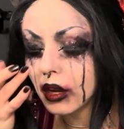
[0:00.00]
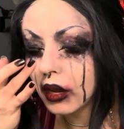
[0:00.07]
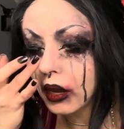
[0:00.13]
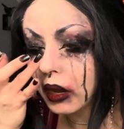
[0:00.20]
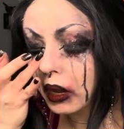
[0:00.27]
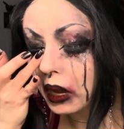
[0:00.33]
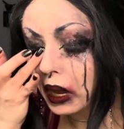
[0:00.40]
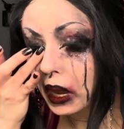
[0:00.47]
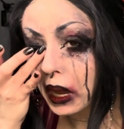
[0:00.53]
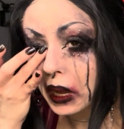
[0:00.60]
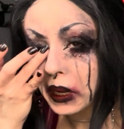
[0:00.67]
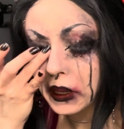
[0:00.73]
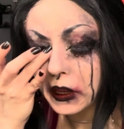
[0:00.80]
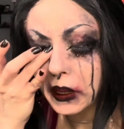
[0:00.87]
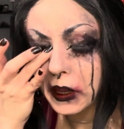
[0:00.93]

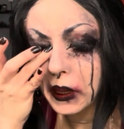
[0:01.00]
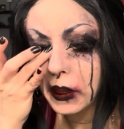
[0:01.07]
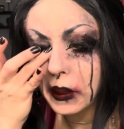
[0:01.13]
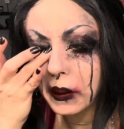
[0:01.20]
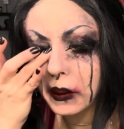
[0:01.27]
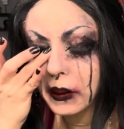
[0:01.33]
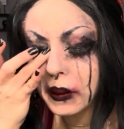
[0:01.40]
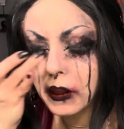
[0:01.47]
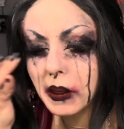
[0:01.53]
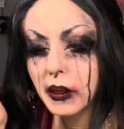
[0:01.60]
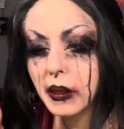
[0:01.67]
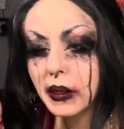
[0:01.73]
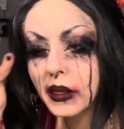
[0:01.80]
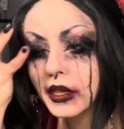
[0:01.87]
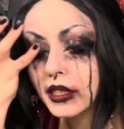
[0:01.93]
Oh no.
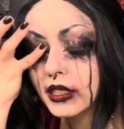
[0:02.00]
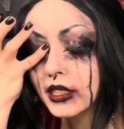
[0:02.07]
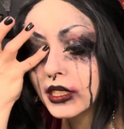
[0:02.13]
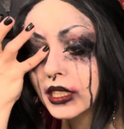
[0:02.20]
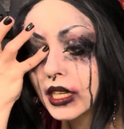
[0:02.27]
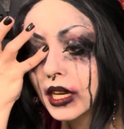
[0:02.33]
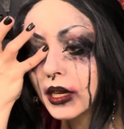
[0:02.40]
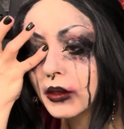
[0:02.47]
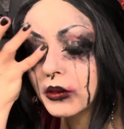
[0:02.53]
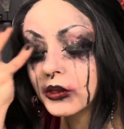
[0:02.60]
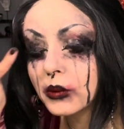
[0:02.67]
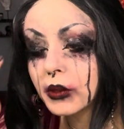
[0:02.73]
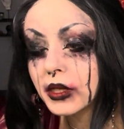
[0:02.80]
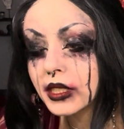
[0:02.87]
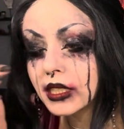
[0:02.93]
You can see I was
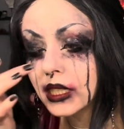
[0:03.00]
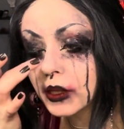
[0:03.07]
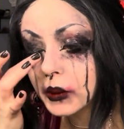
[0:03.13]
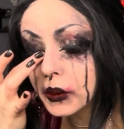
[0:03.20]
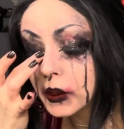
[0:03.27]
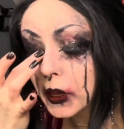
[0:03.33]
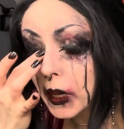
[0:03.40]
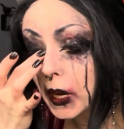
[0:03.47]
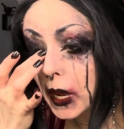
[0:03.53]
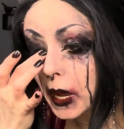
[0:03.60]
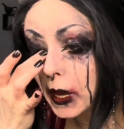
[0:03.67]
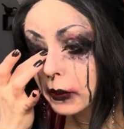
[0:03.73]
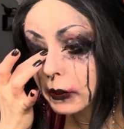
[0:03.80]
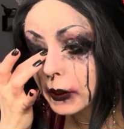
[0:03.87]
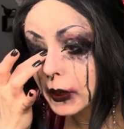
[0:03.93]
worried that was gonna
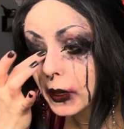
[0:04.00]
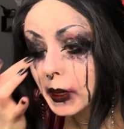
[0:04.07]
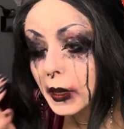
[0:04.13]
happen.